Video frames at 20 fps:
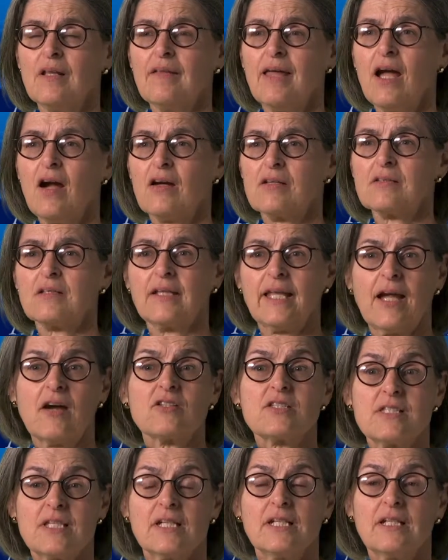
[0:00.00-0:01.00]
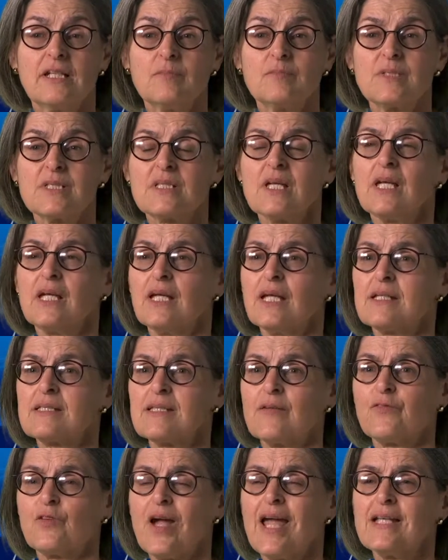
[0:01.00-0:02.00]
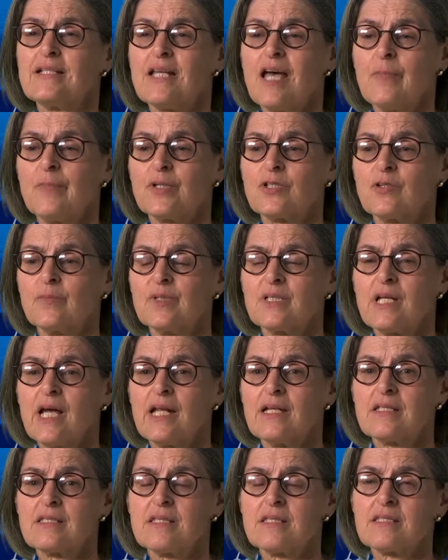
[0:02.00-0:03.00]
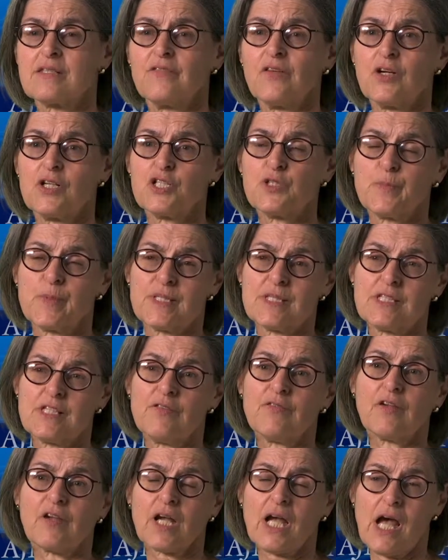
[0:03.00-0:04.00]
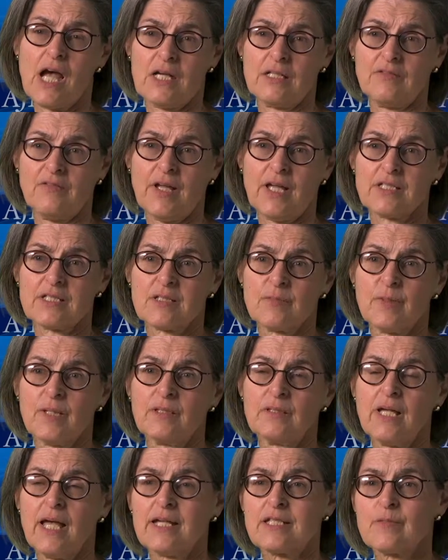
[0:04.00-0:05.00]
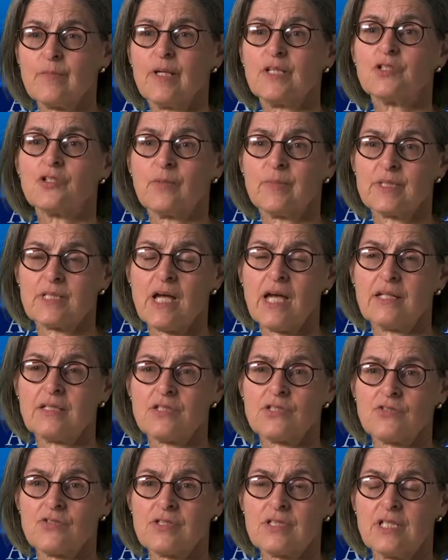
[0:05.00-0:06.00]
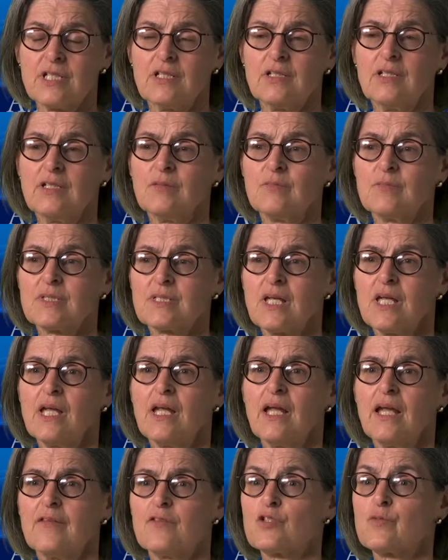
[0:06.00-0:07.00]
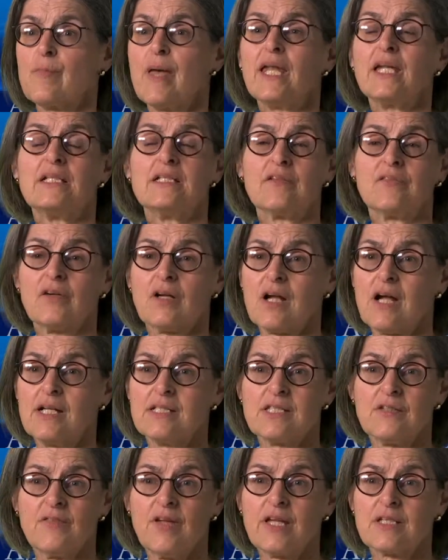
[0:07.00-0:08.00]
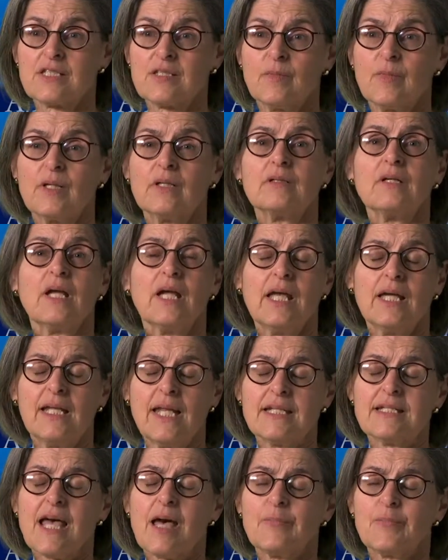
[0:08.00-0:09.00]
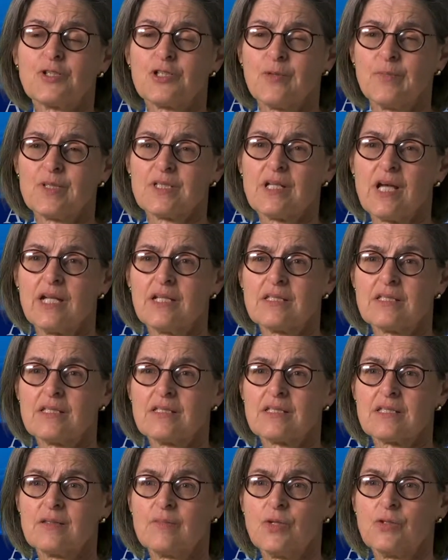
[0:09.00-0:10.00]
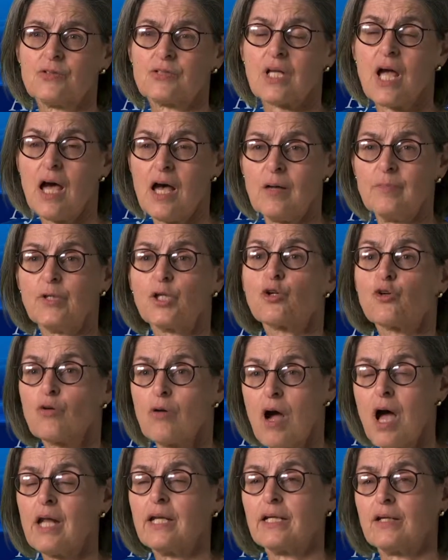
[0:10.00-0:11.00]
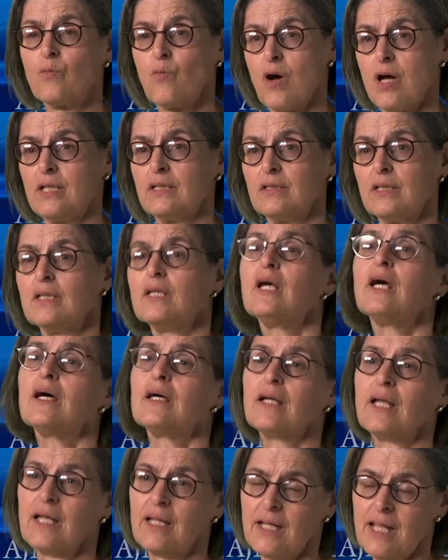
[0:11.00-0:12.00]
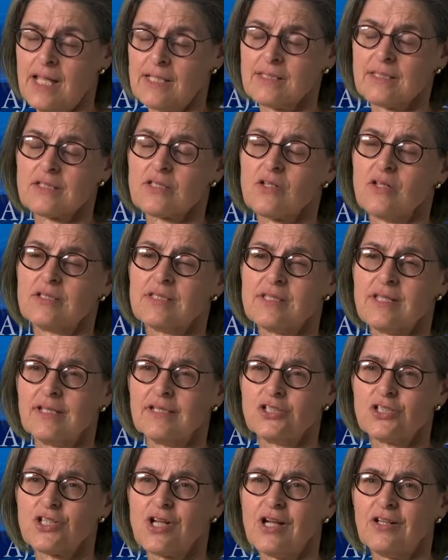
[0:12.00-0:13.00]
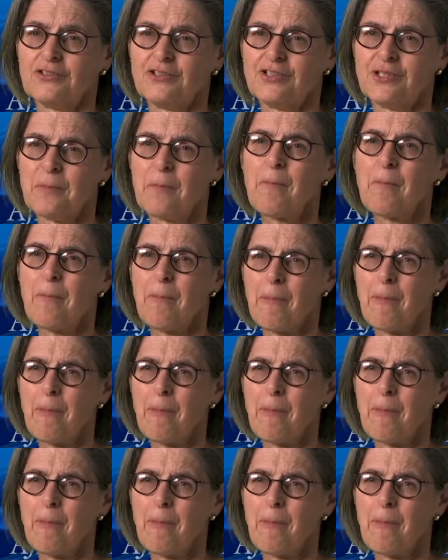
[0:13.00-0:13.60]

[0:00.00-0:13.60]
They are synonyms, except for atopic dermatitis is a very specific kind of eczema. Eczema and dermatitis are synonyms, and there's many different kinds of eczema, and atopic dermatitis is the most common chronic one and has its onset in childhood.